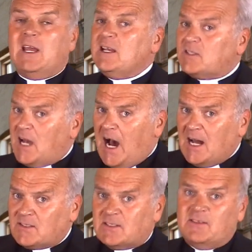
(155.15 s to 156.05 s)
His
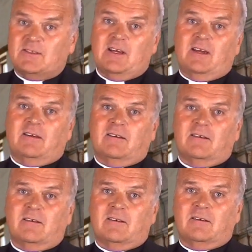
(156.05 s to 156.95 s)
constancy
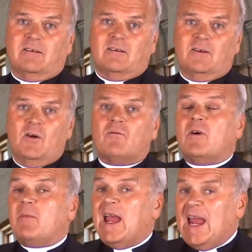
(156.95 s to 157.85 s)
from